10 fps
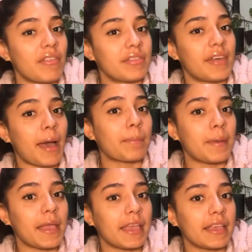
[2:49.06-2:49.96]
that
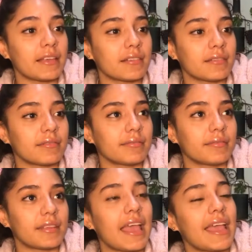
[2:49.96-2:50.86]
pain
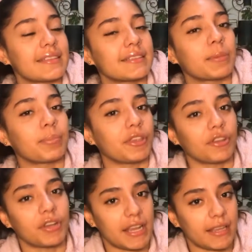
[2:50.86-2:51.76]
ends up in your
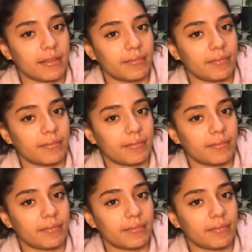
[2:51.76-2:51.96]
knee.